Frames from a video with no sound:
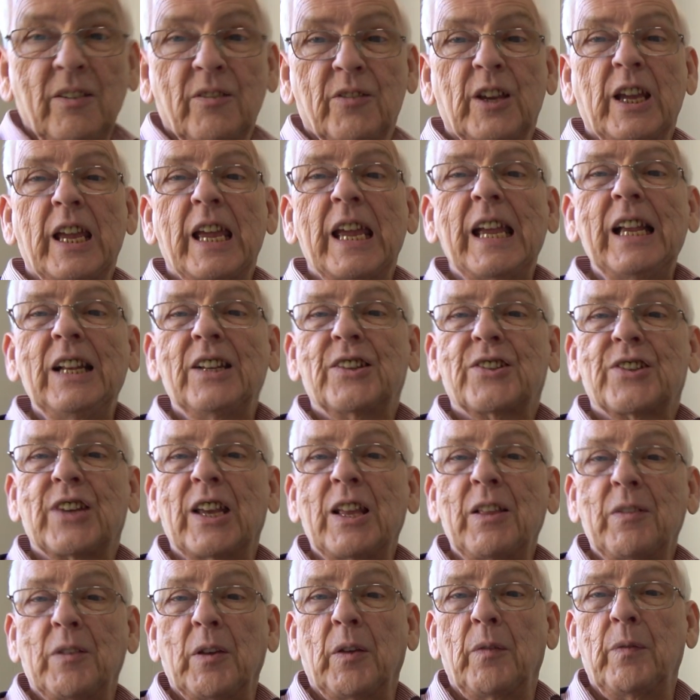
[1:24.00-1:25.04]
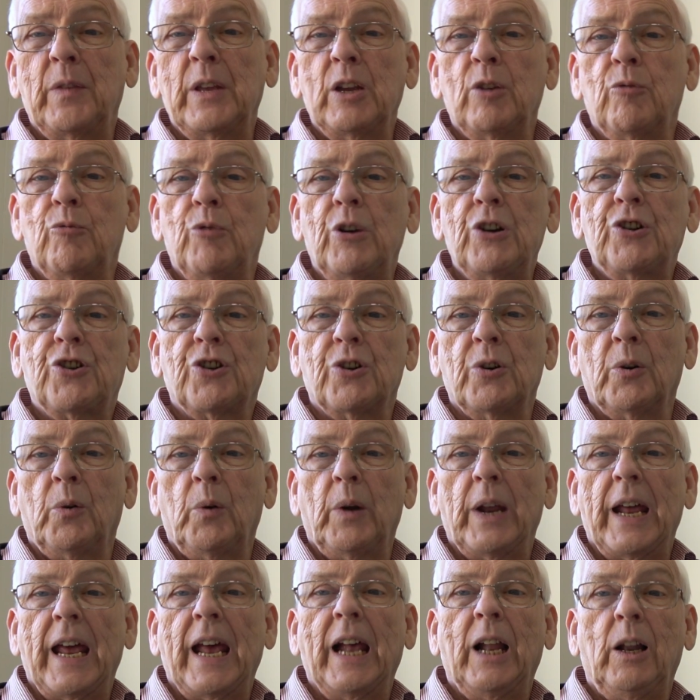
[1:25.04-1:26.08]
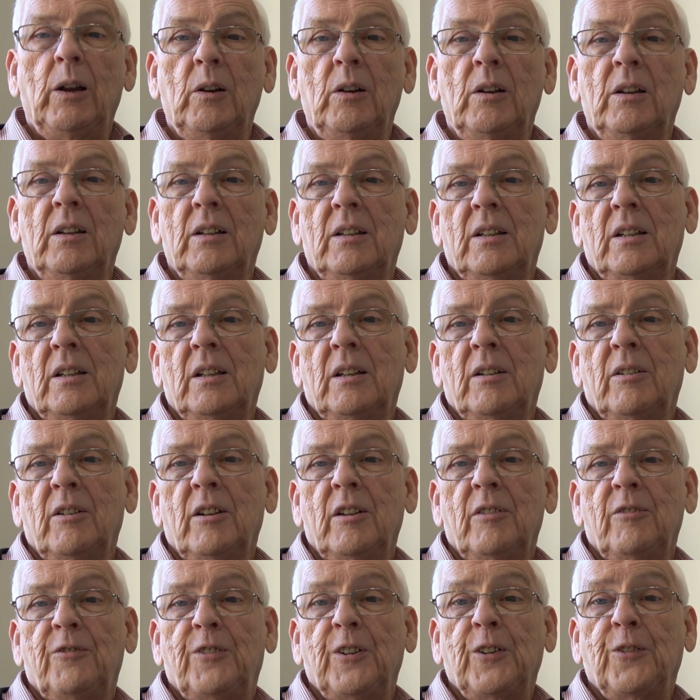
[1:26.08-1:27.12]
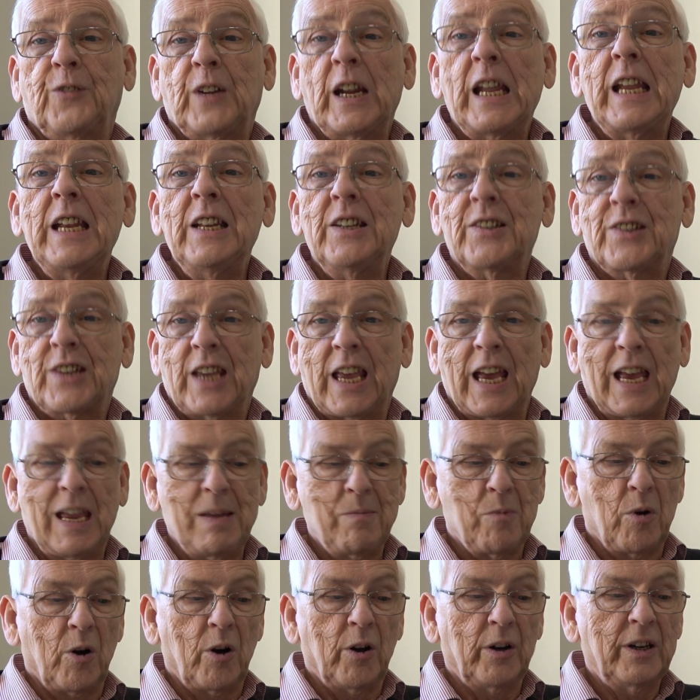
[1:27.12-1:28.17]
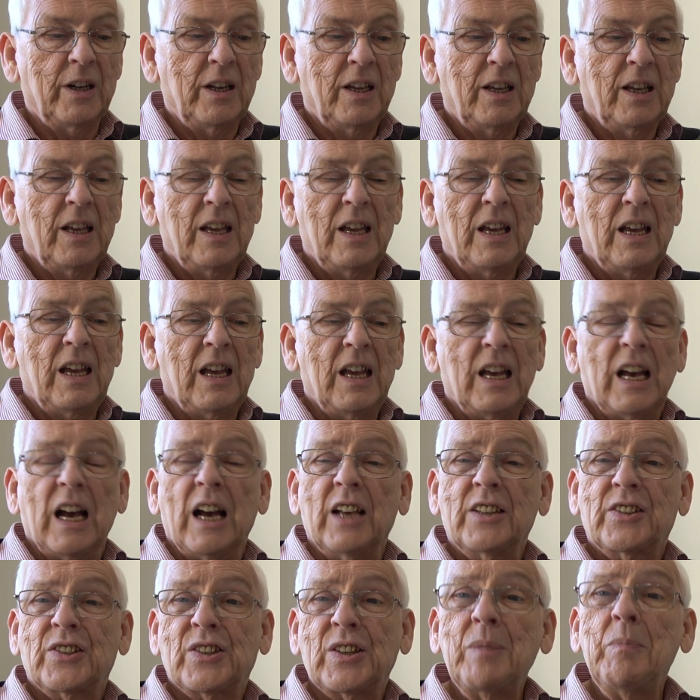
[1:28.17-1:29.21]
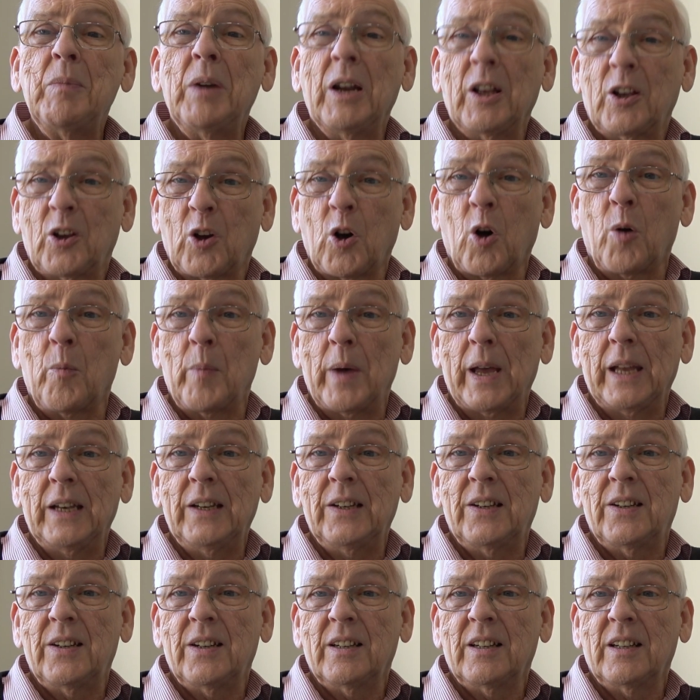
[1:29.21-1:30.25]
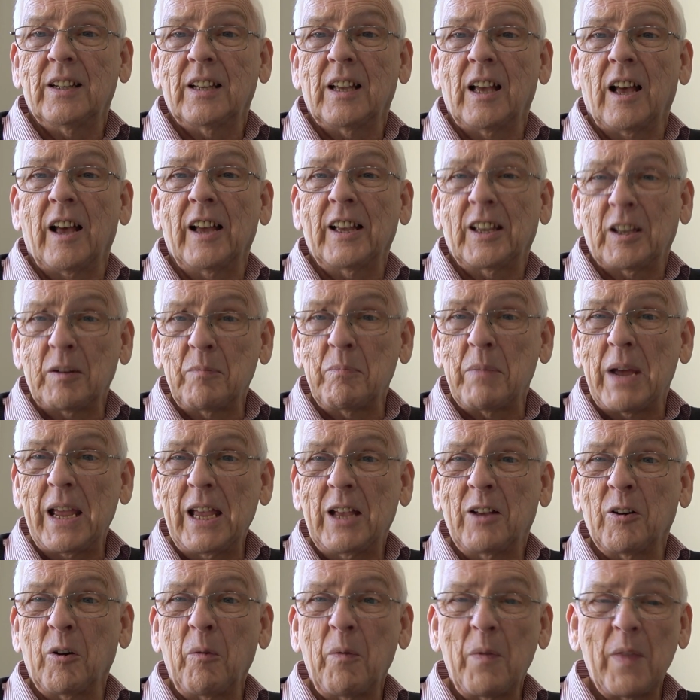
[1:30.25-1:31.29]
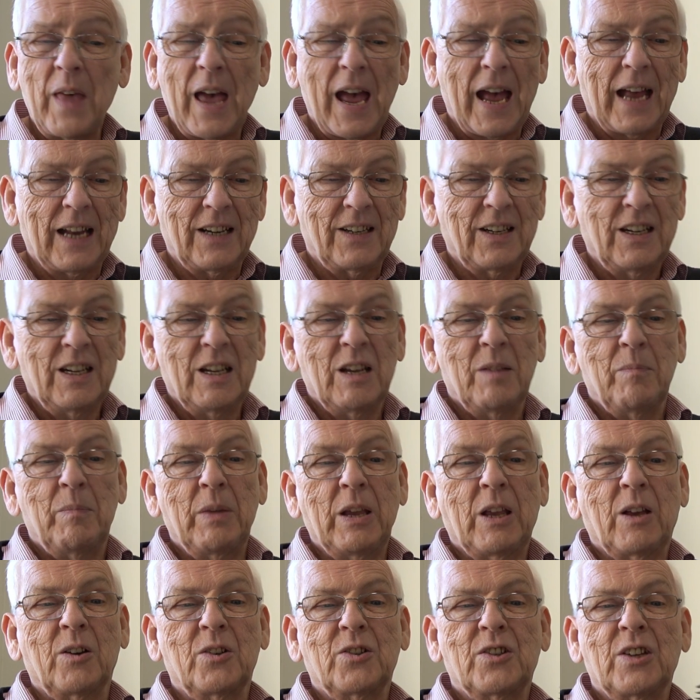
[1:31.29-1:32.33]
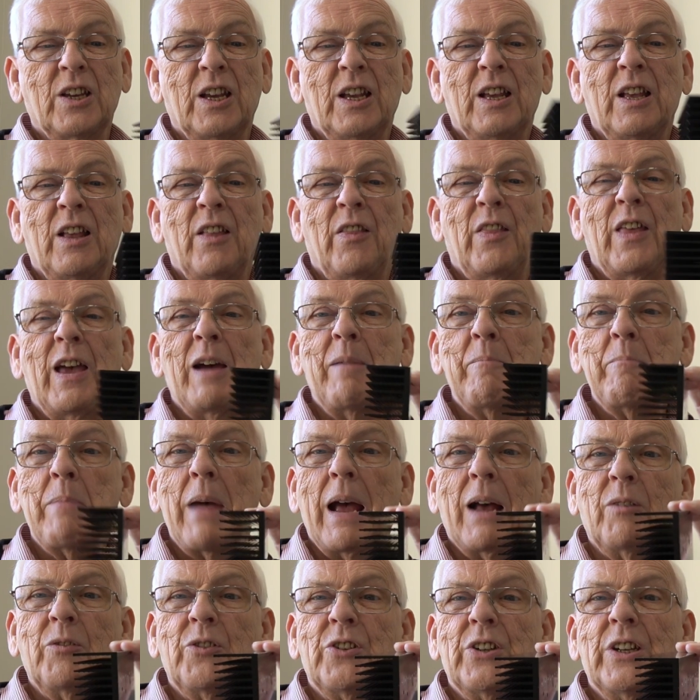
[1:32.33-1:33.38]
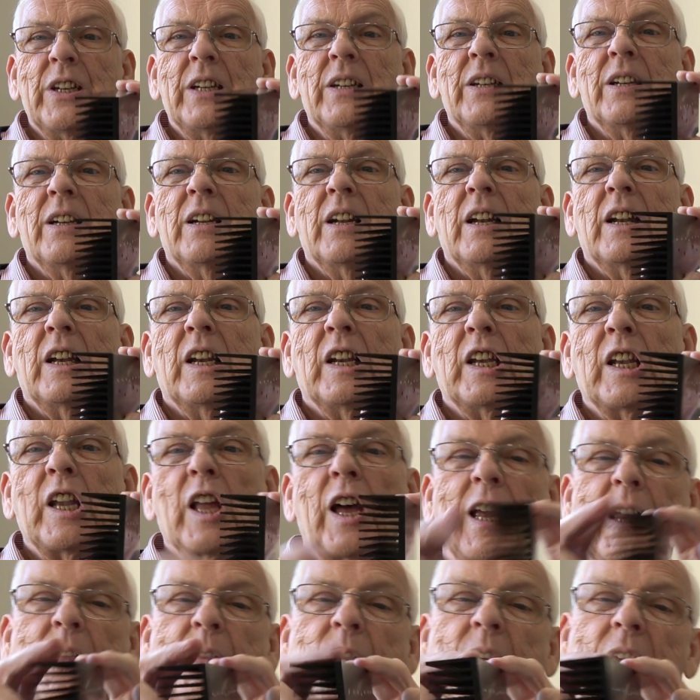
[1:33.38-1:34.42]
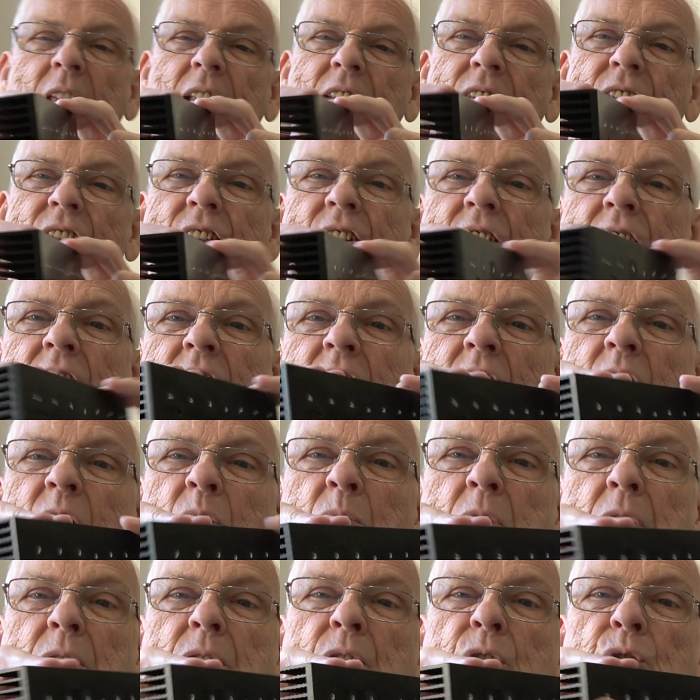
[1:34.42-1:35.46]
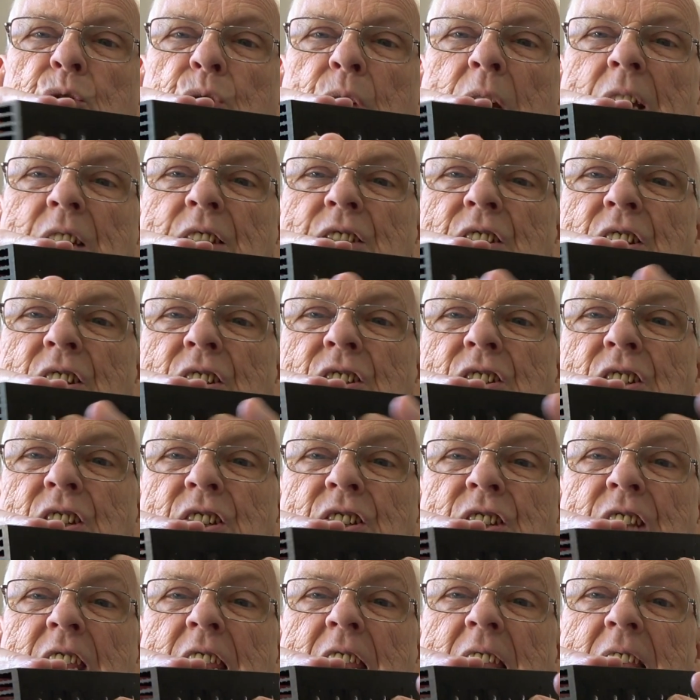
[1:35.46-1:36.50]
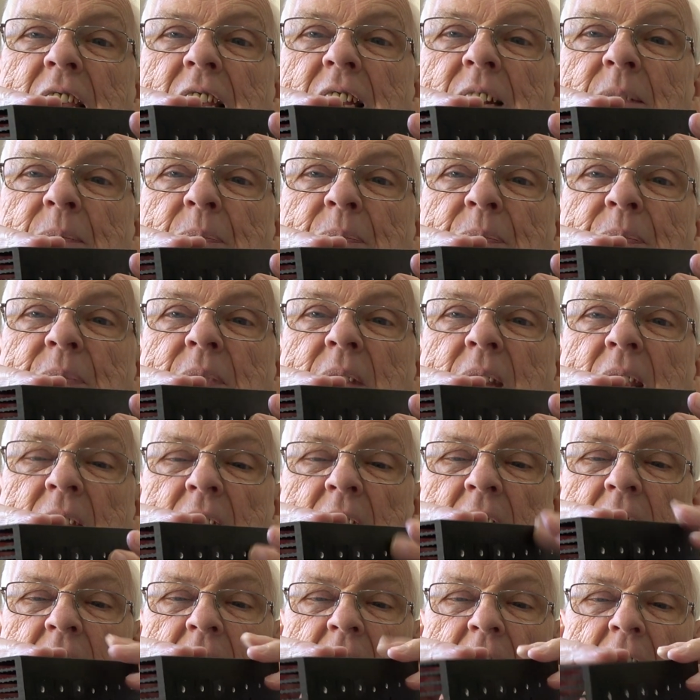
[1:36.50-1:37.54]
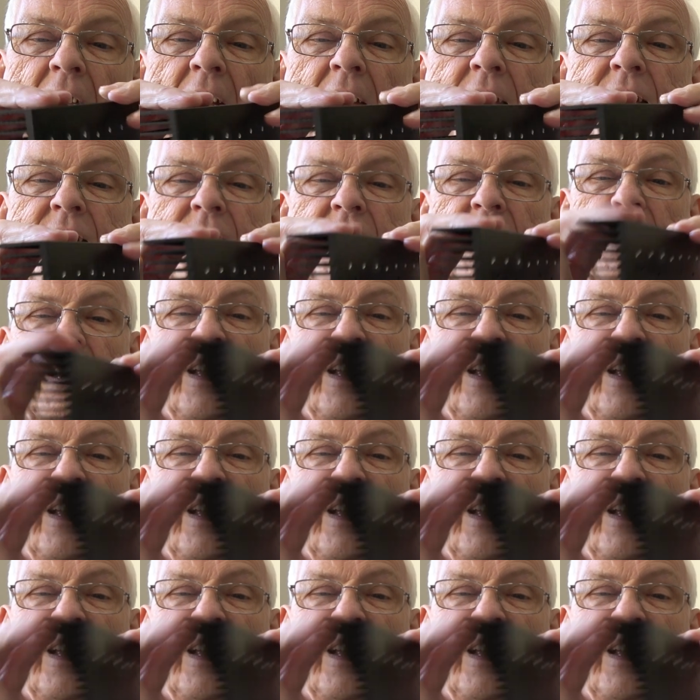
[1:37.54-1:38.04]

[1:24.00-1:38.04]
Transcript: the heatsink that the original L15s came on, a similar comment I can make on that because they're mounted like this with the transistors here. And